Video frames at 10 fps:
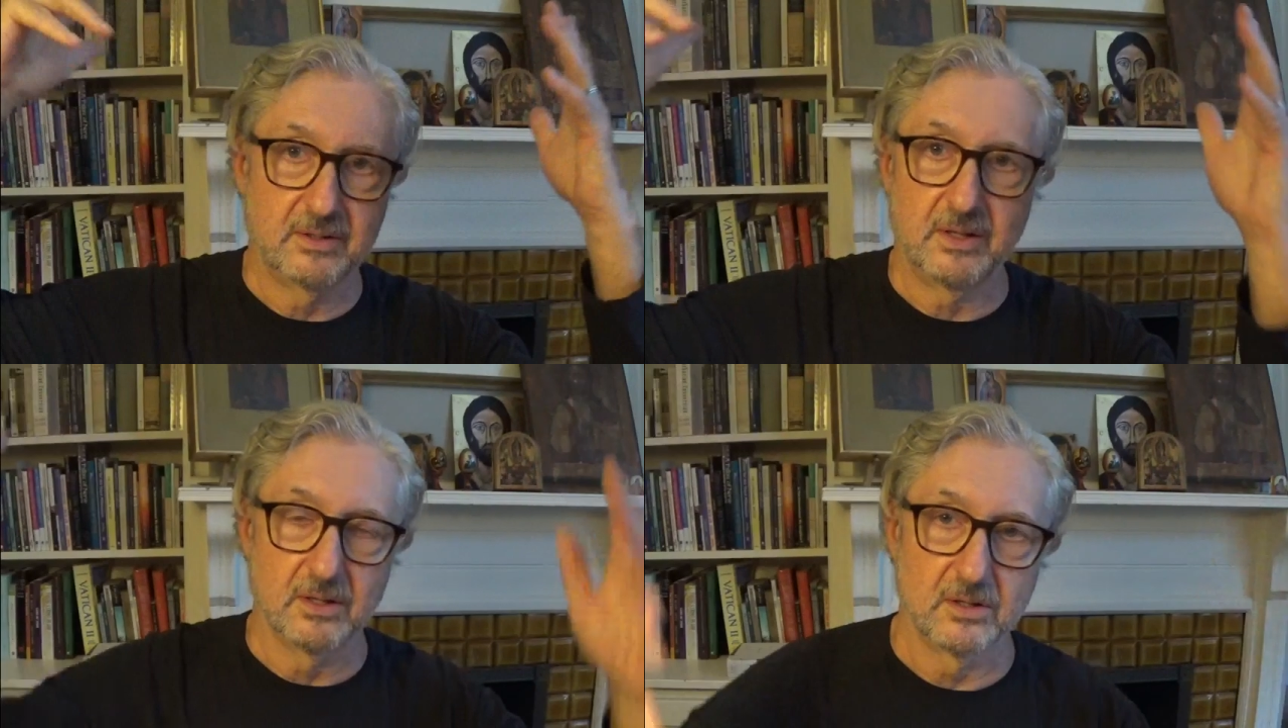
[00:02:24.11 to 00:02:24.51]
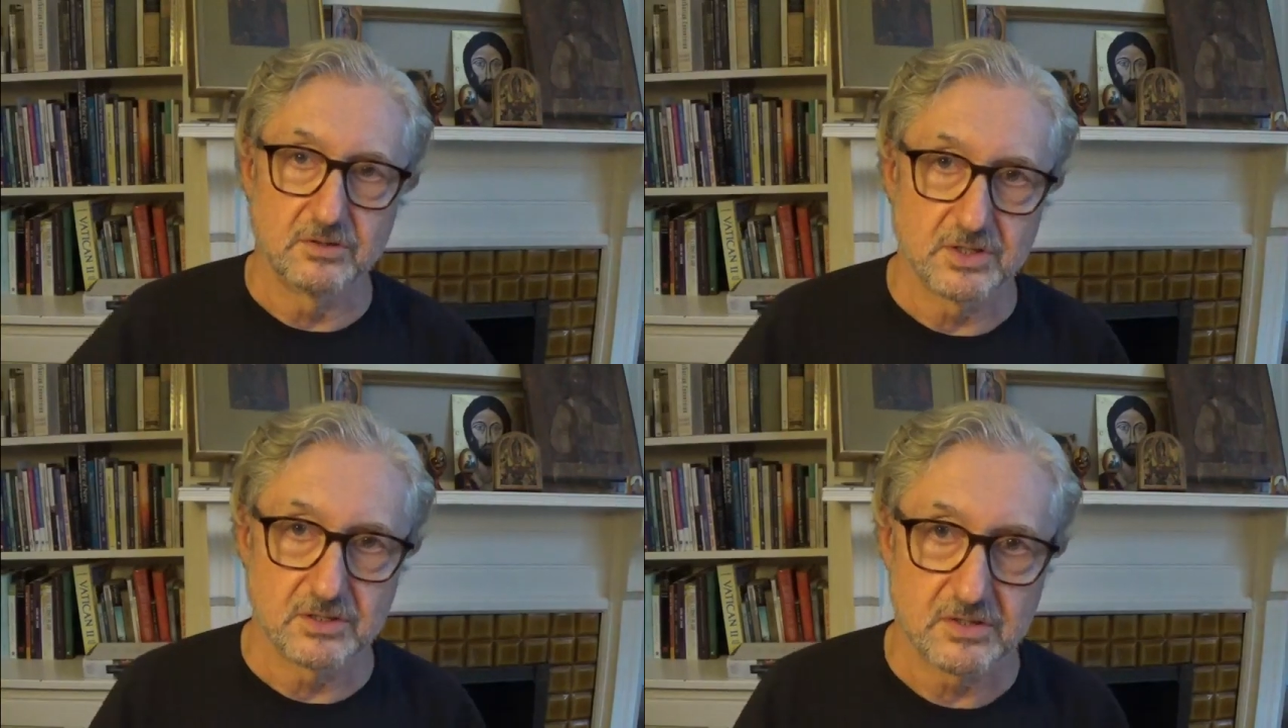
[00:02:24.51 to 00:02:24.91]

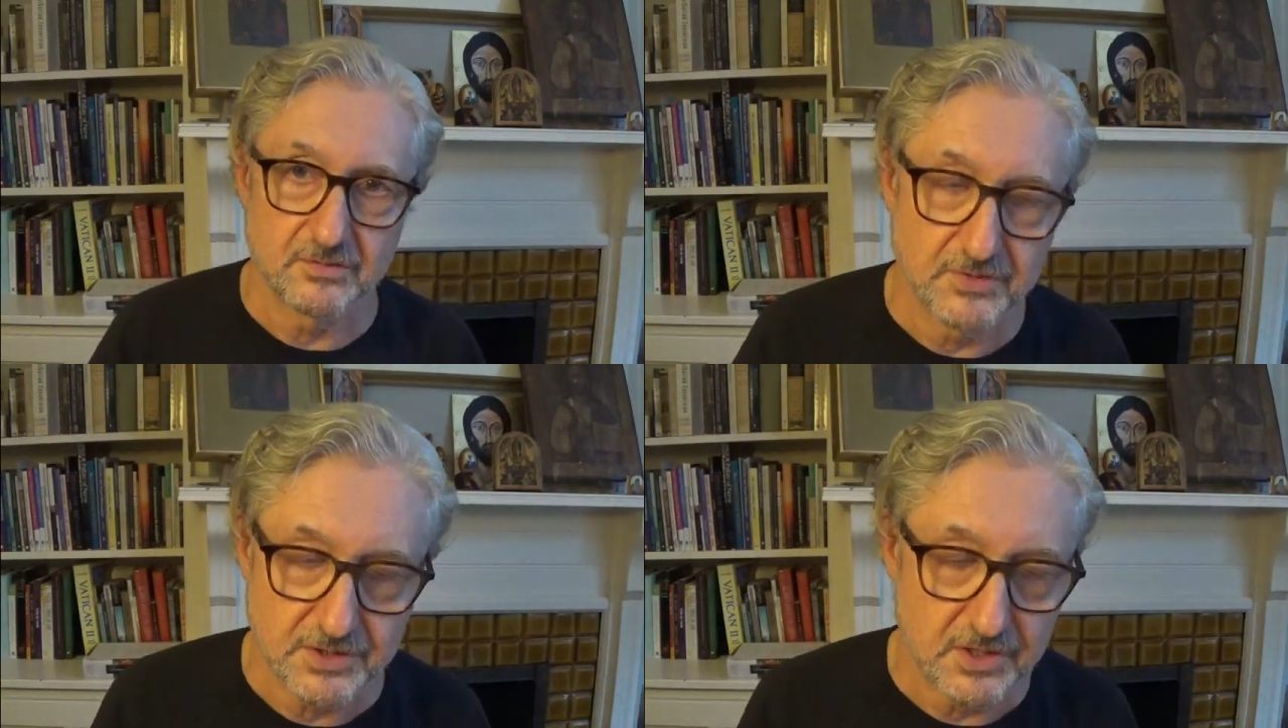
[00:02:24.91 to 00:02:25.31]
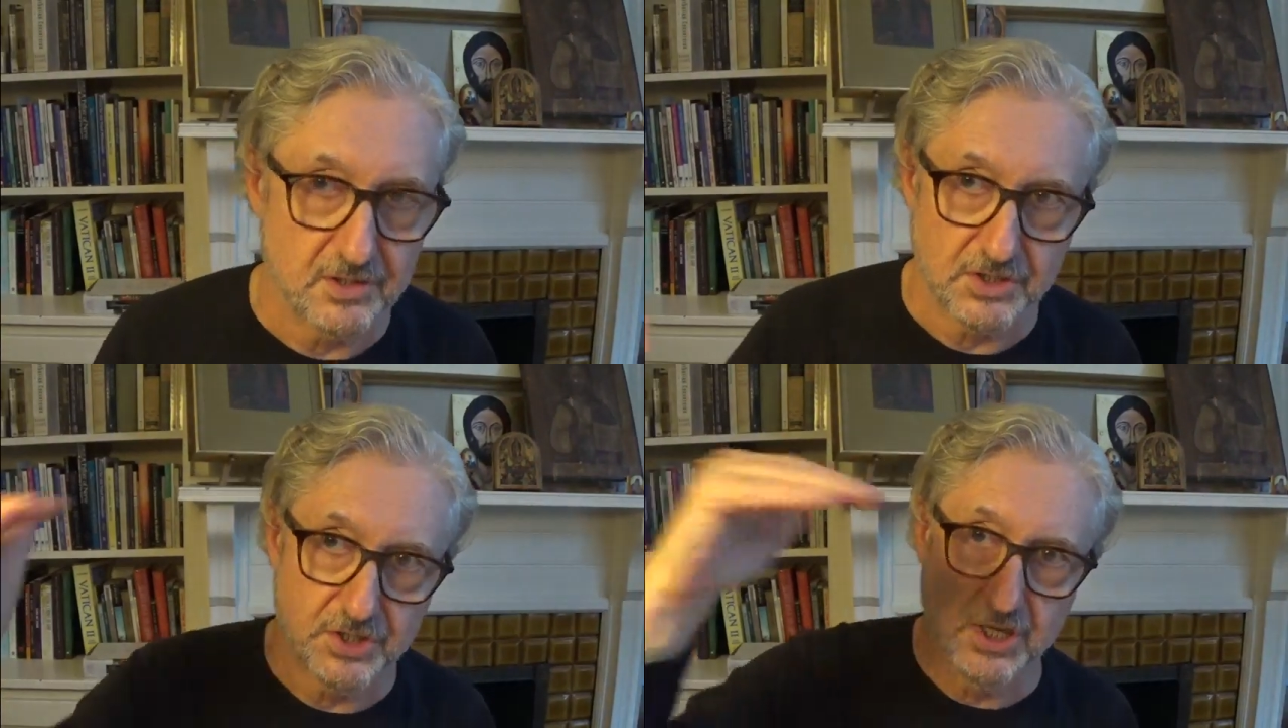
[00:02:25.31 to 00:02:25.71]
theologians of the
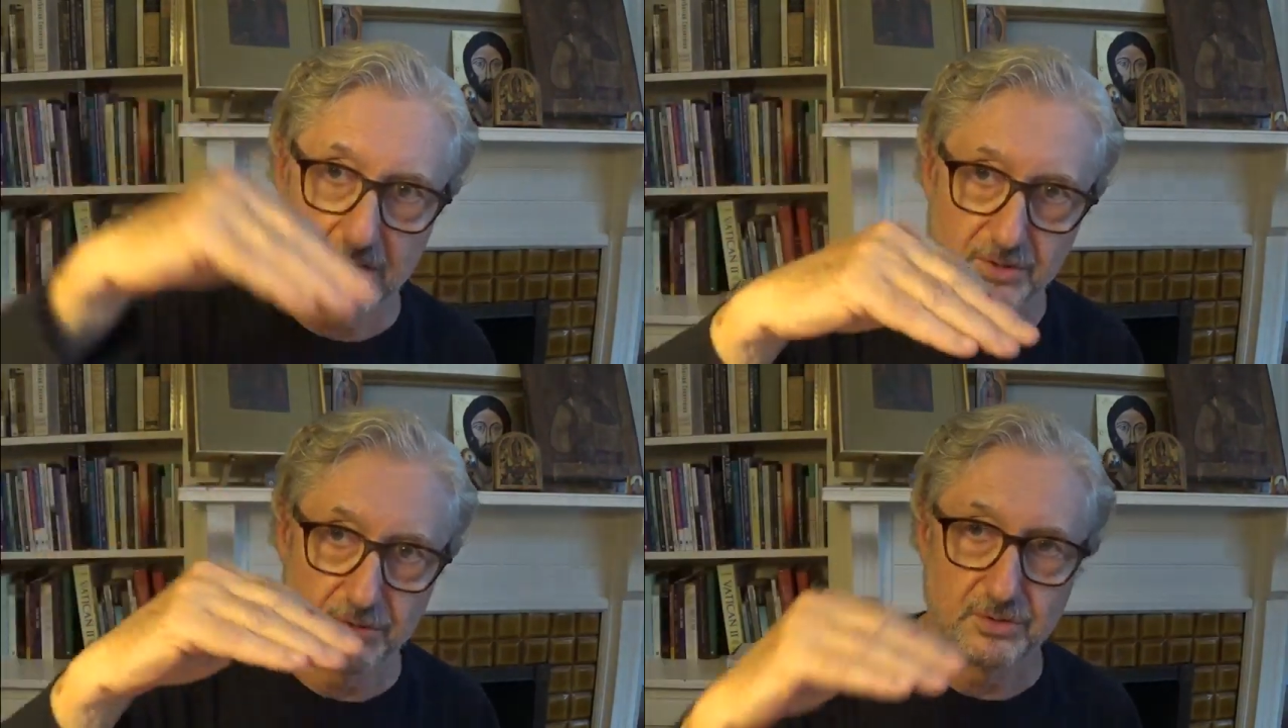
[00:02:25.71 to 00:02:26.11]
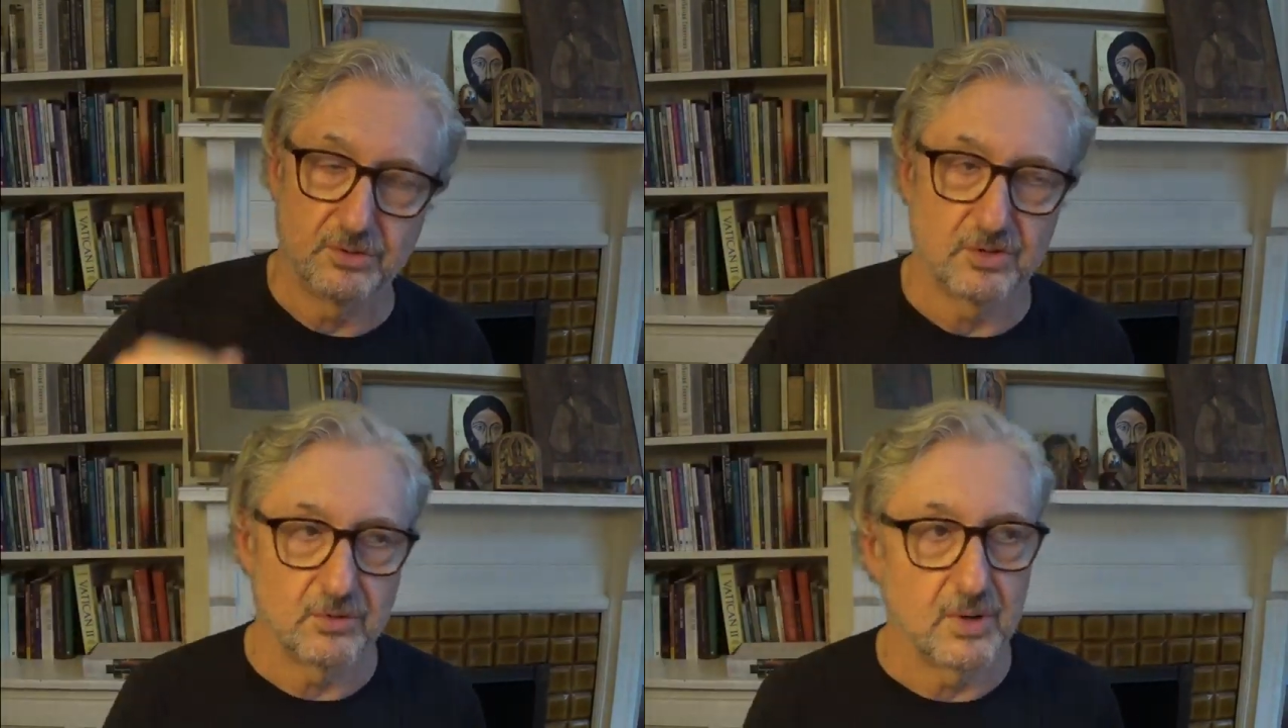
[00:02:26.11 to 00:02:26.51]
church tell you
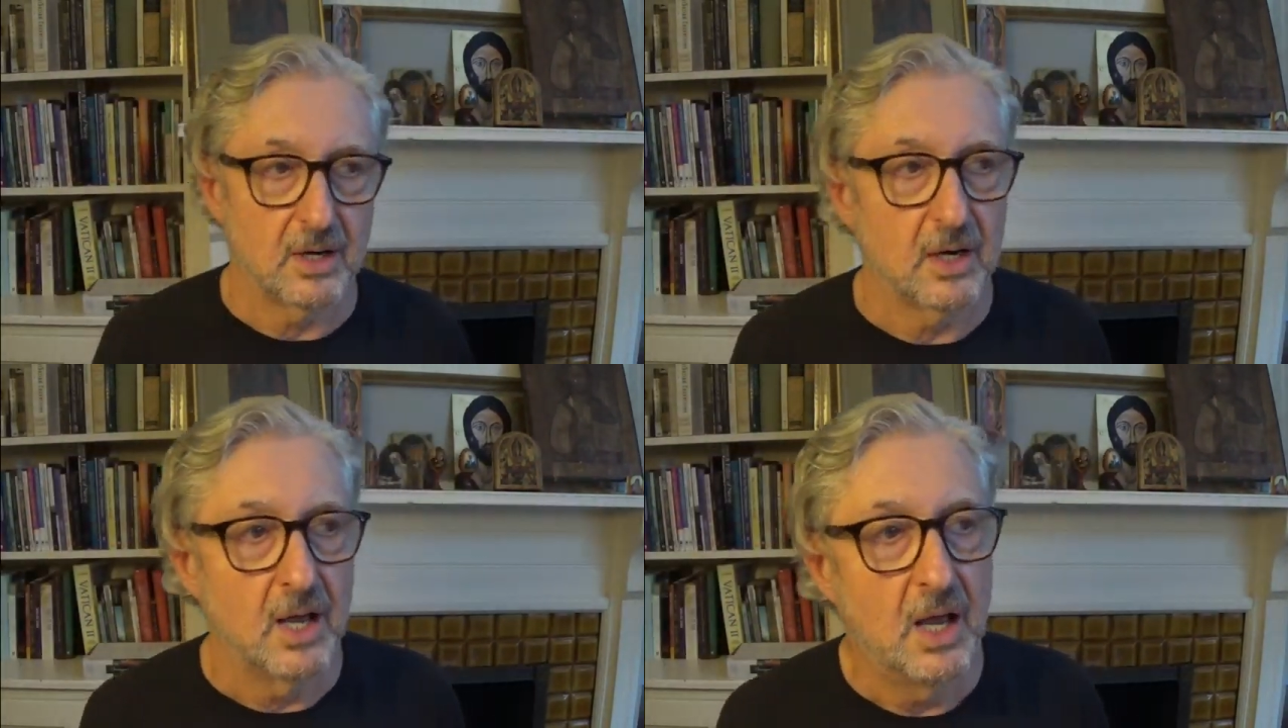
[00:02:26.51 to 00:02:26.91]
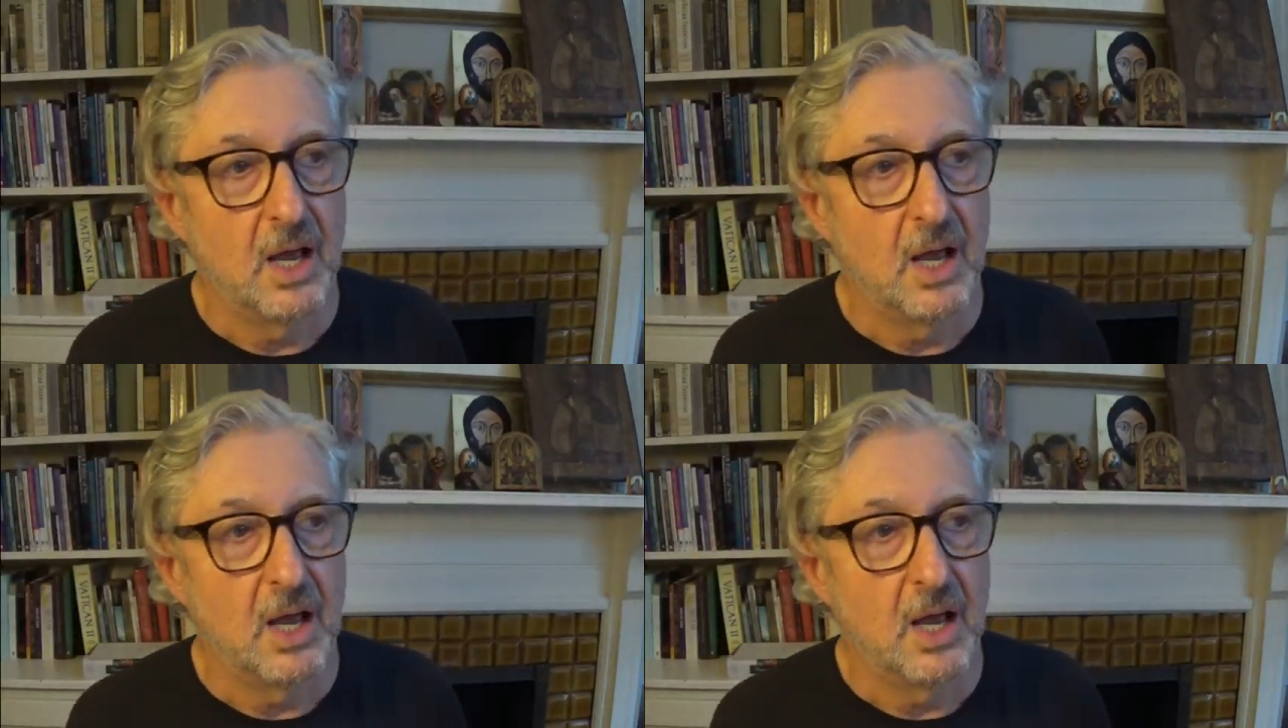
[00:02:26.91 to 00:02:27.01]
who you are.